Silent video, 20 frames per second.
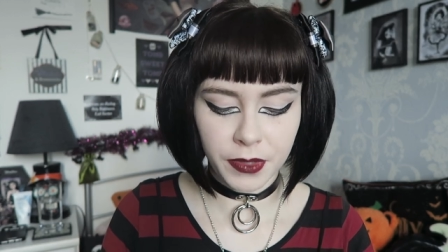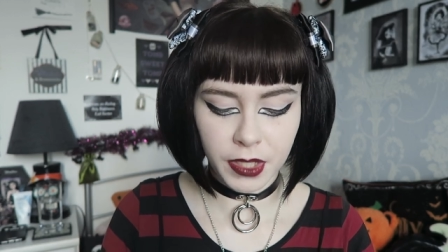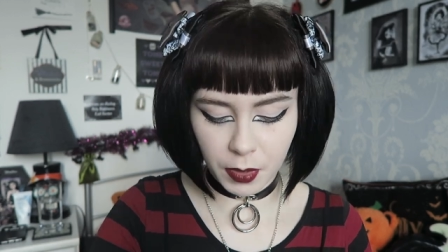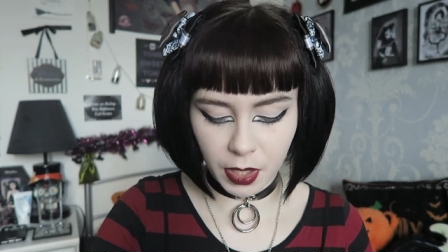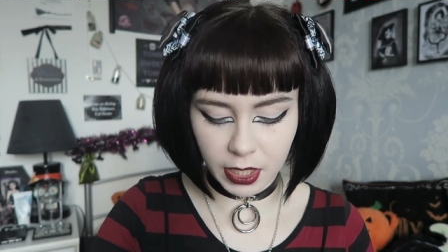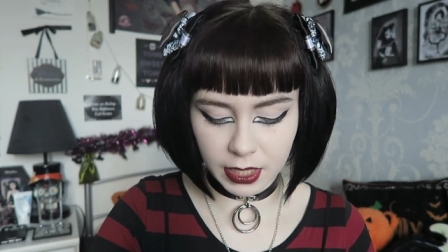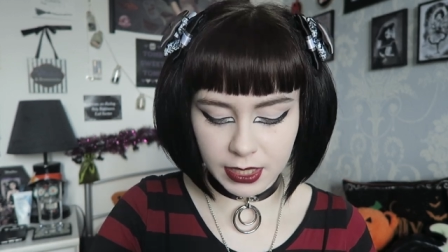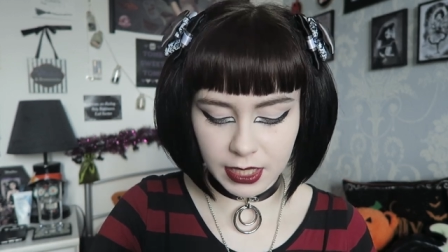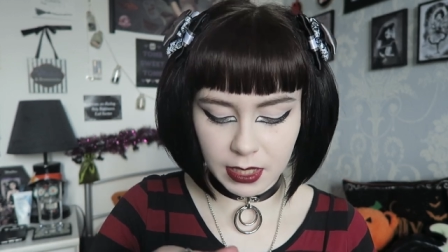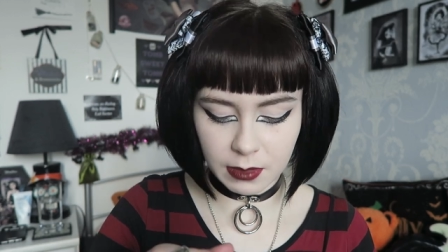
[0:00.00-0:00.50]

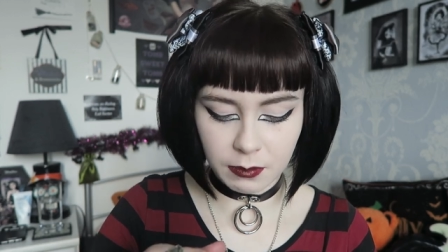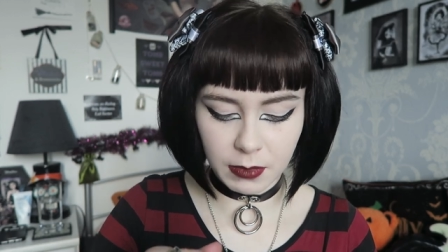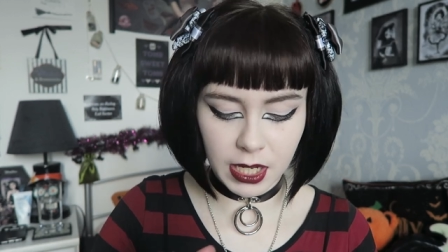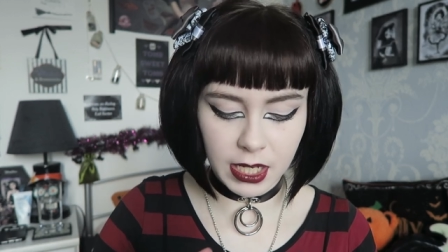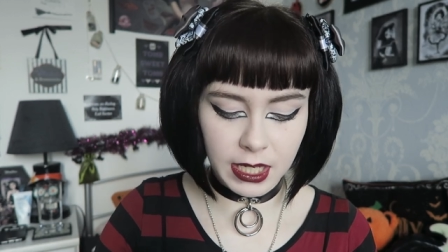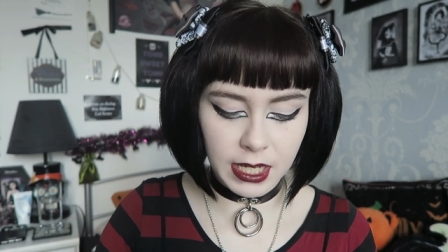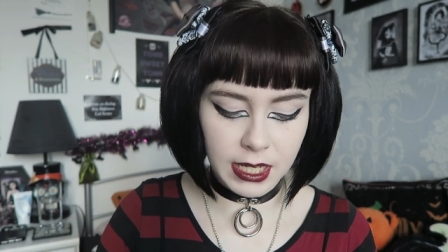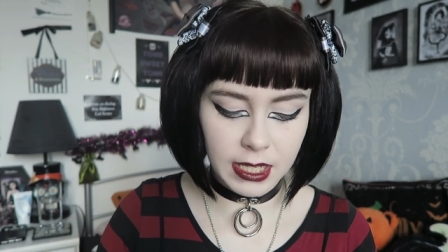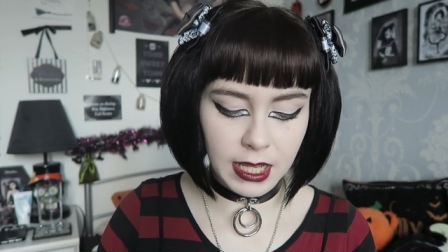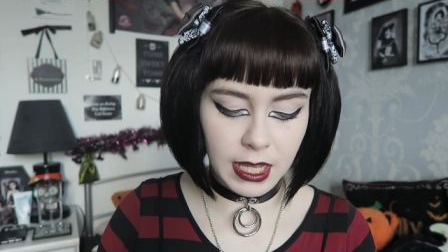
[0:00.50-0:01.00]
But I did
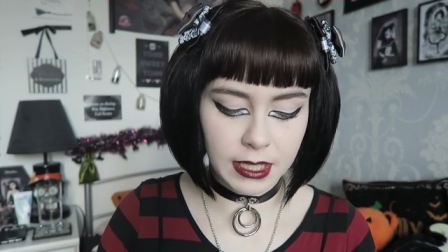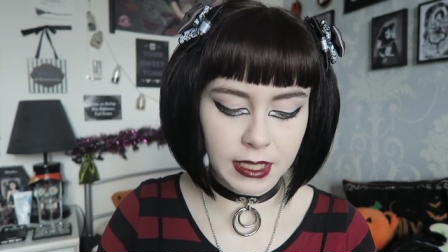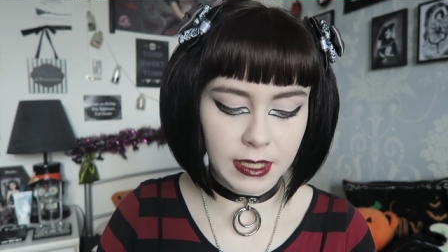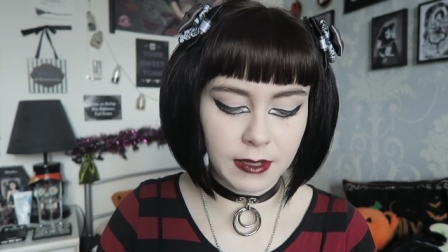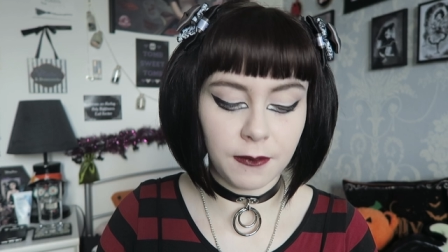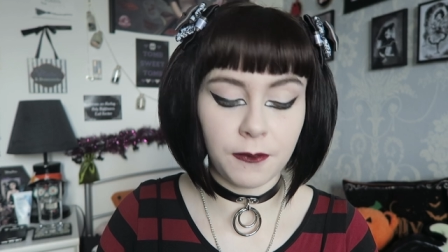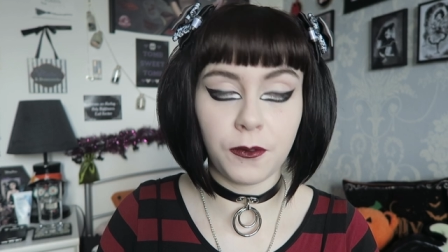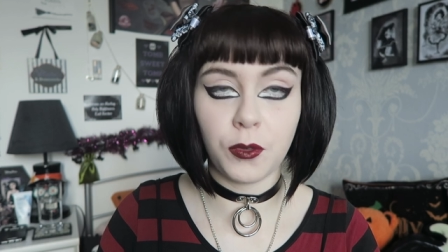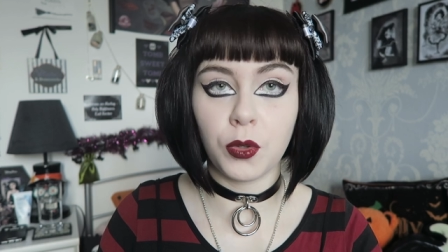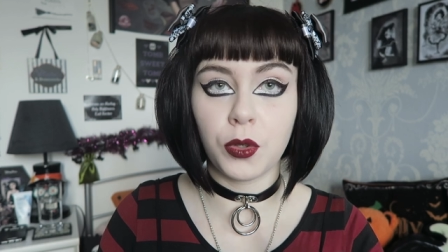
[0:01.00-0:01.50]
mainly get
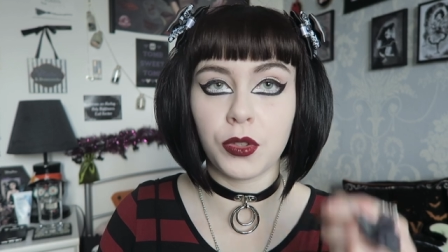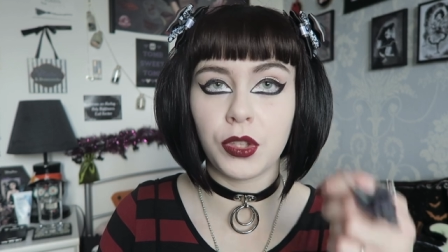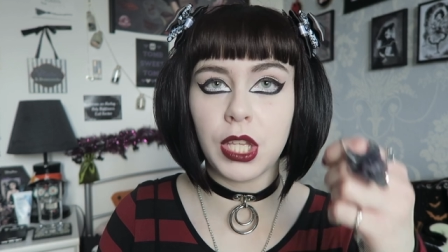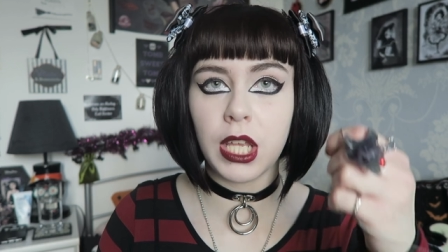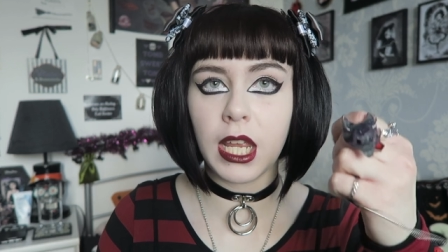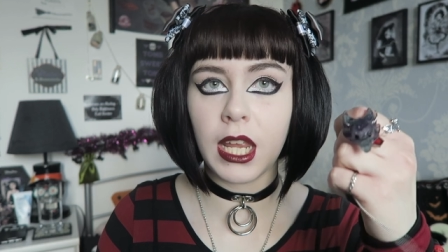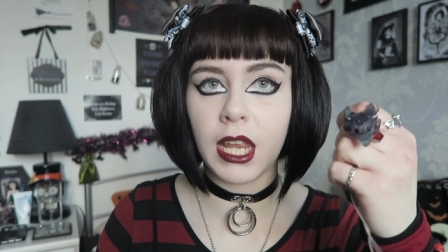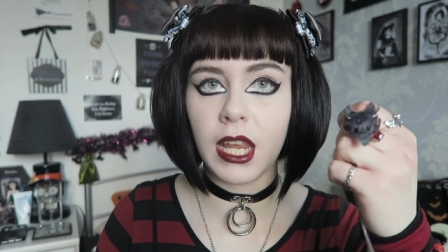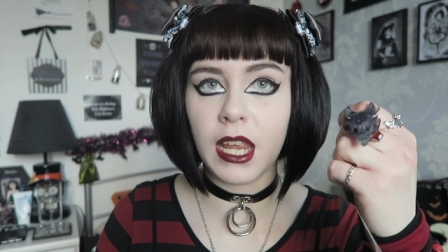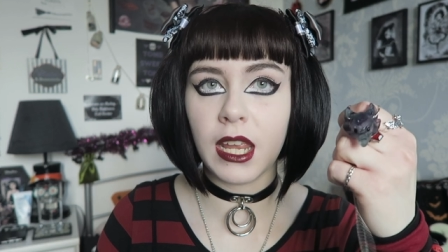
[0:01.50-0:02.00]
it for
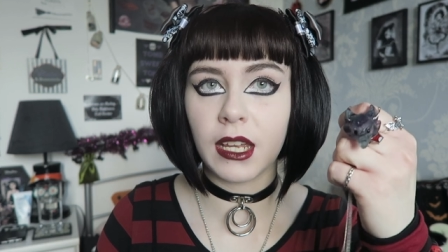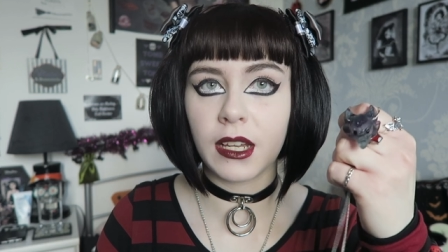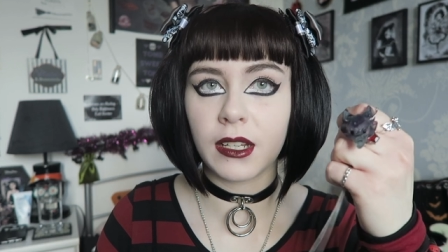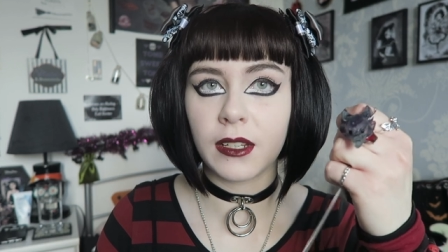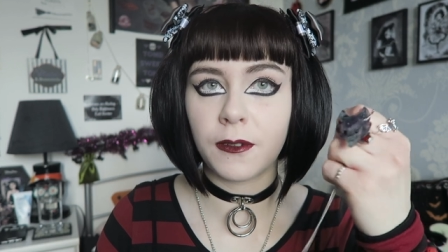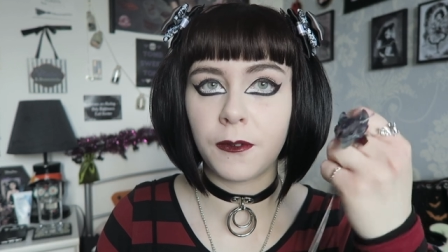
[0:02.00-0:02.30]
the